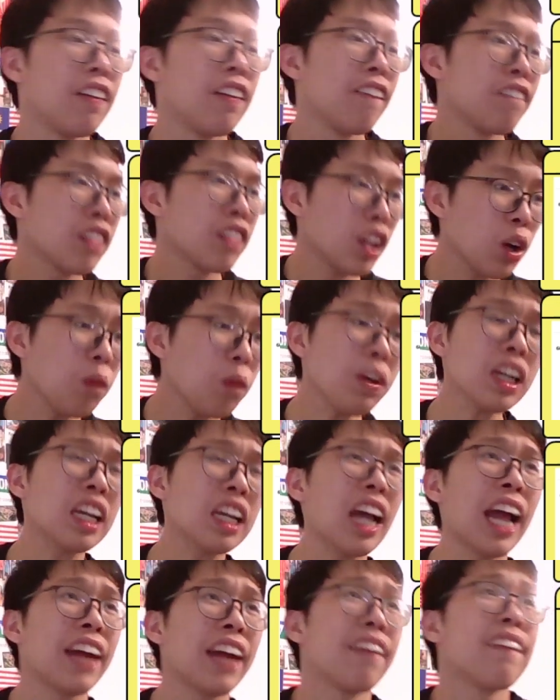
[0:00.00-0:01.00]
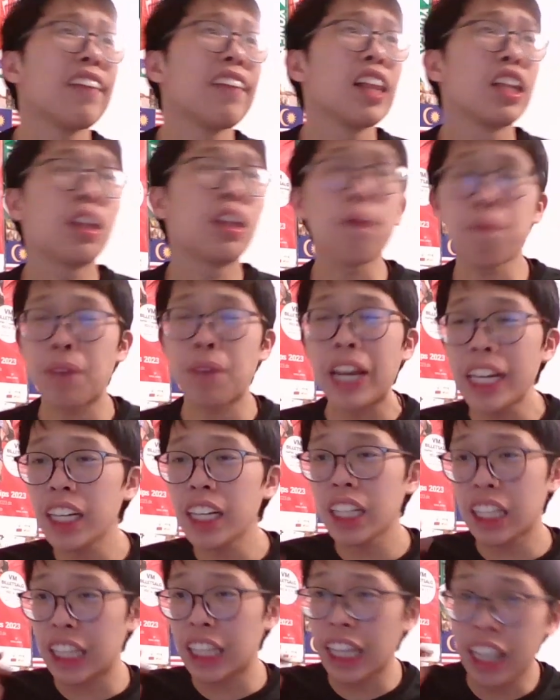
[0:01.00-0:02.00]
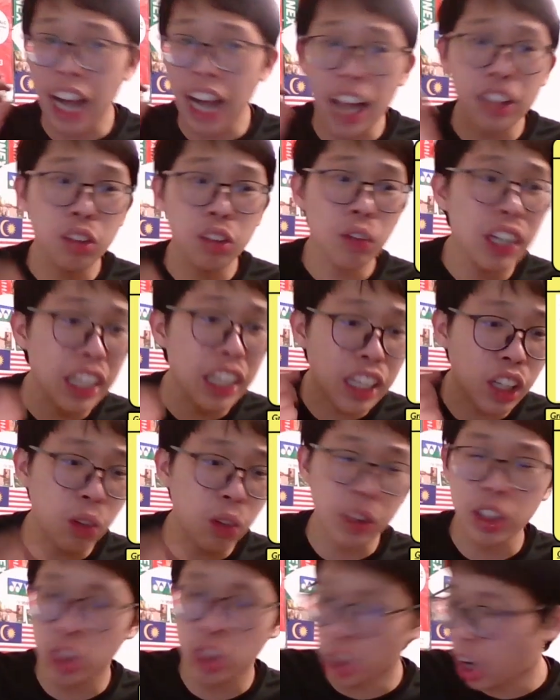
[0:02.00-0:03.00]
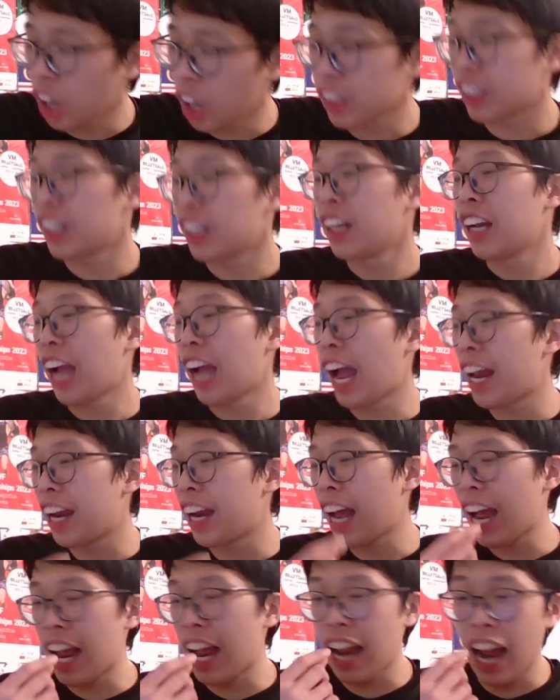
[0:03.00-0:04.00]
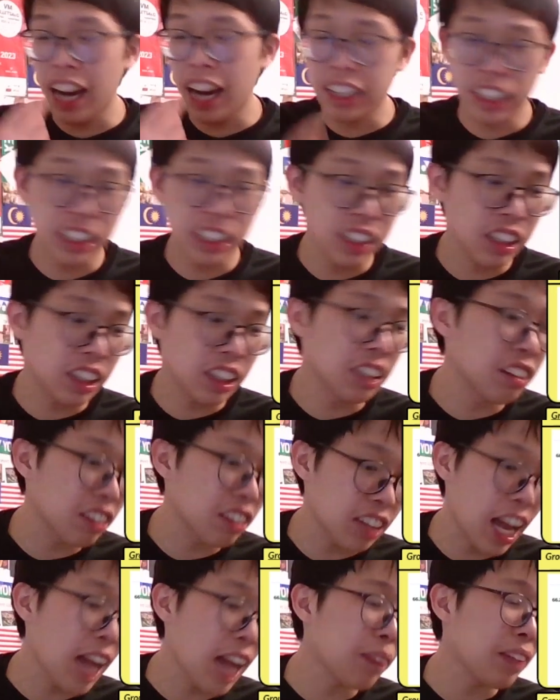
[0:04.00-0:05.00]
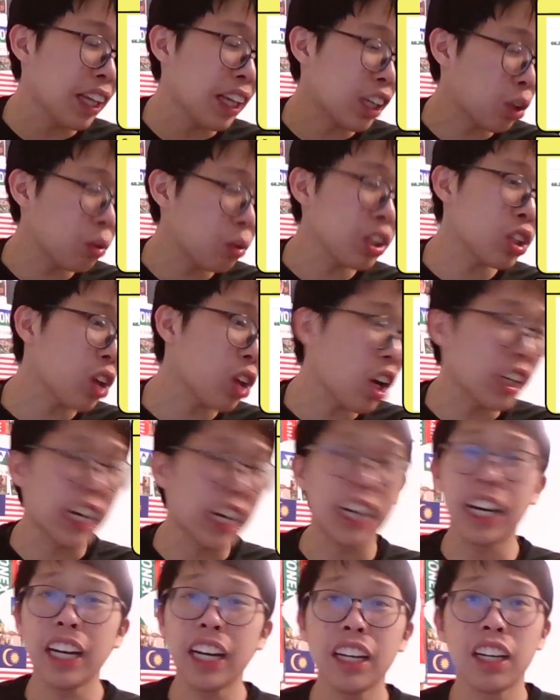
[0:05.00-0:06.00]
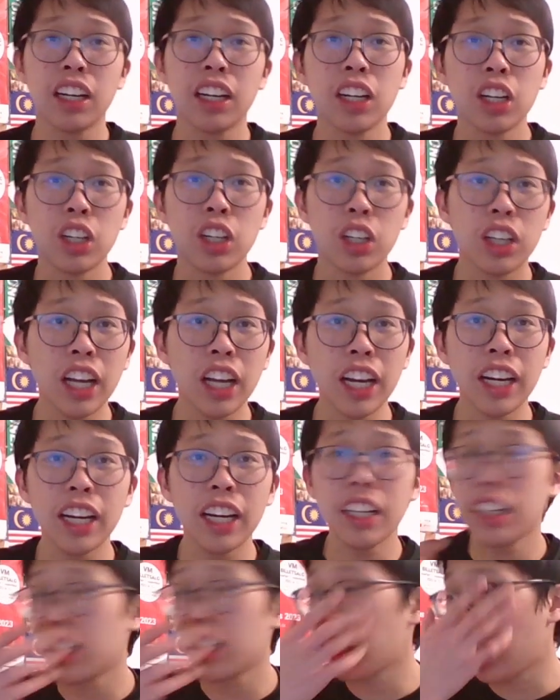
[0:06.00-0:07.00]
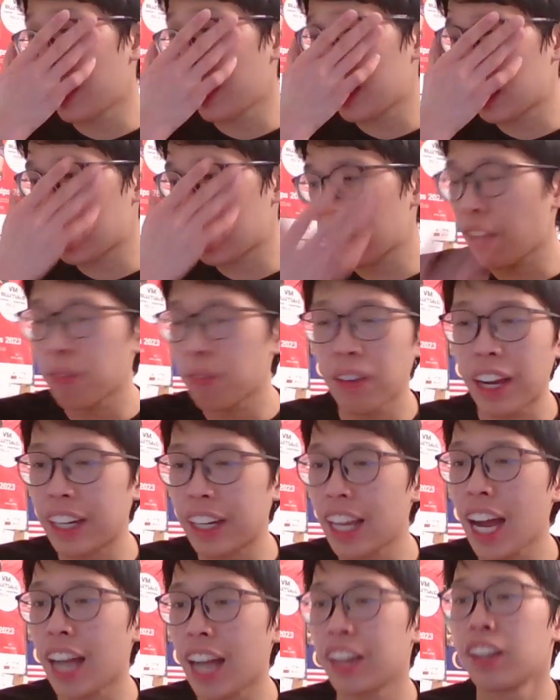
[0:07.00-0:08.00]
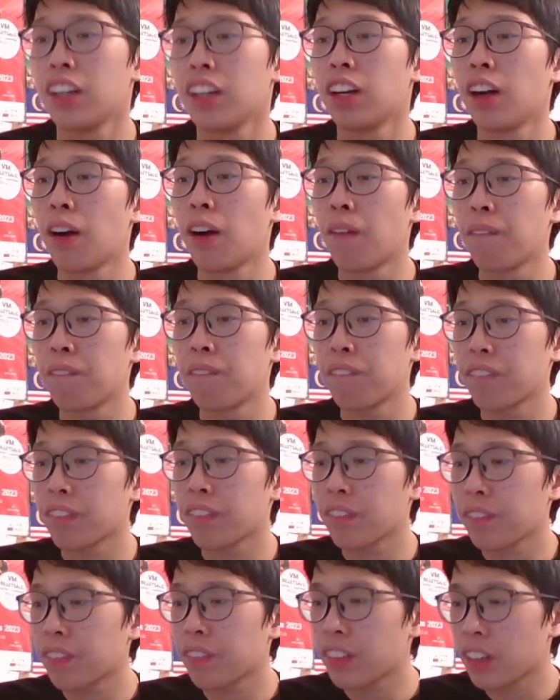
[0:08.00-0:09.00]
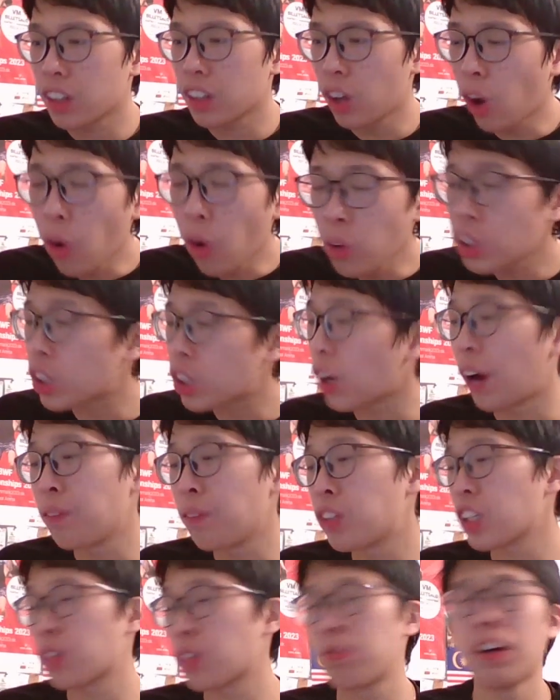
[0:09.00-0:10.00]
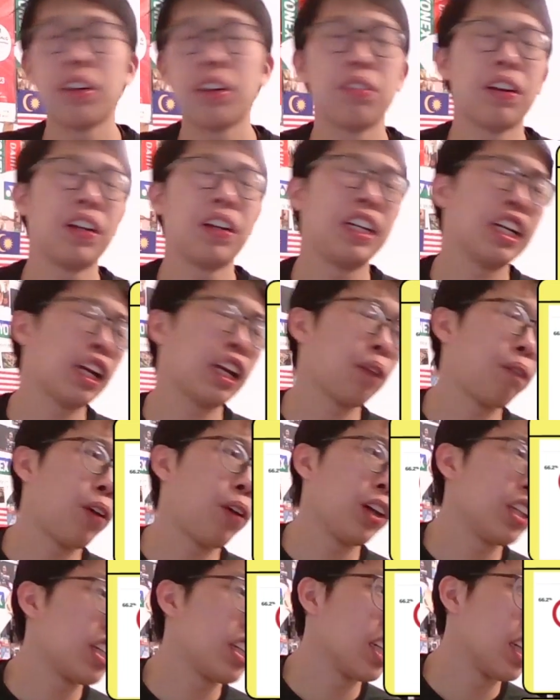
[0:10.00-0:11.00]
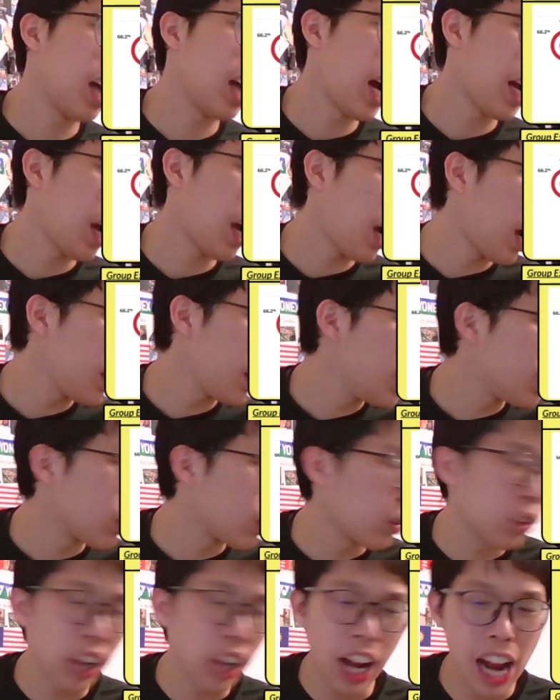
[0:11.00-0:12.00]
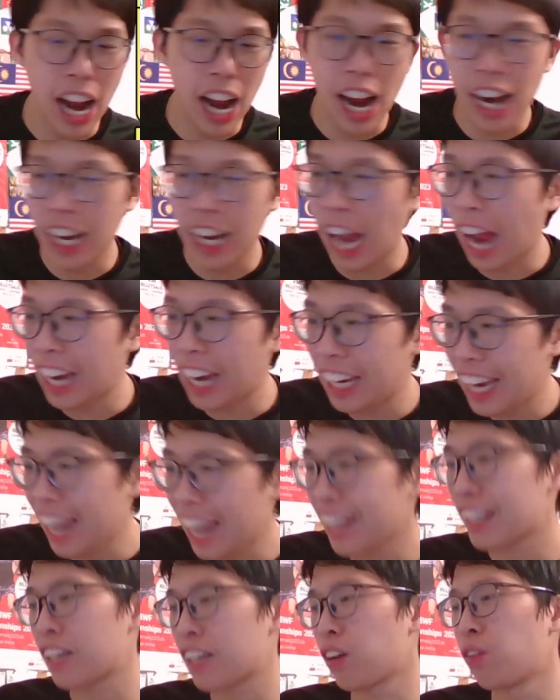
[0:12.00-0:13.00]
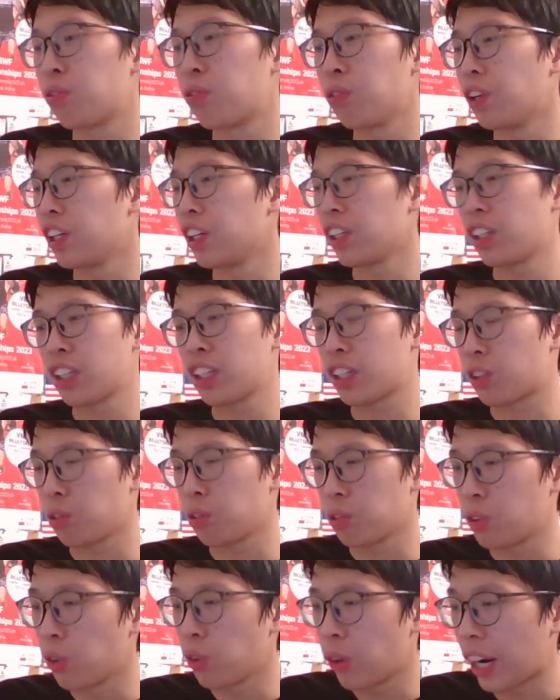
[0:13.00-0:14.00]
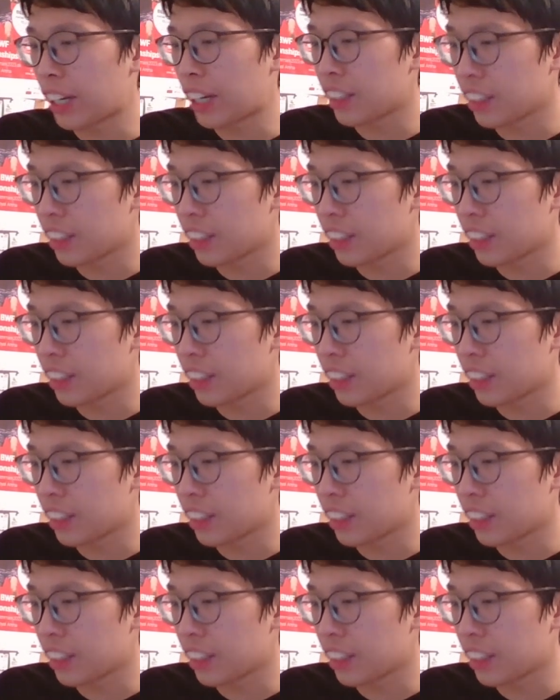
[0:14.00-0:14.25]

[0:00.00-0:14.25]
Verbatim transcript: It's almost like the players they can't really switch on at, at, at a certain time. They switch on and then and then like stuff like that also I'm just very very disappointed. I, I you know I I lacked of words to go and